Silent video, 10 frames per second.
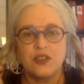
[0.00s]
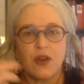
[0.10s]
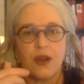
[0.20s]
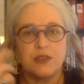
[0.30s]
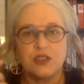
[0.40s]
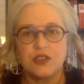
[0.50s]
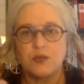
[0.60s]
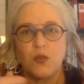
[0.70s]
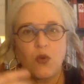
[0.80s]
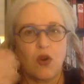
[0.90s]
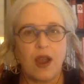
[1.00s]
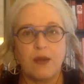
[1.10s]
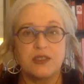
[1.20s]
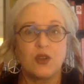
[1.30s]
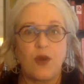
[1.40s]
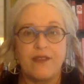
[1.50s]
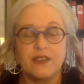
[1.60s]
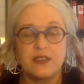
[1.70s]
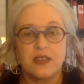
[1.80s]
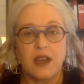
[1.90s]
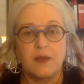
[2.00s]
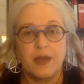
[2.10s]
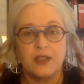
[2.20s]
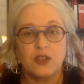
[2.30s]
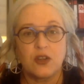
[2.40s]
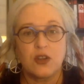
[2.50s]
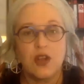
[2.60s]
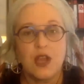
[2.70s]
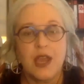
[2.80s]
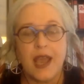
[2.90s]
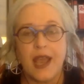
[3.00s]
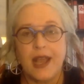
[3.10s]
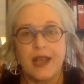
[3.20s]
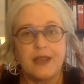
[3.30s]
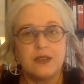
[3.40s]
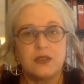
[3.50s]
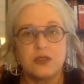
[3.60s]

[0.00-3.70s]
I was a graphic design major. And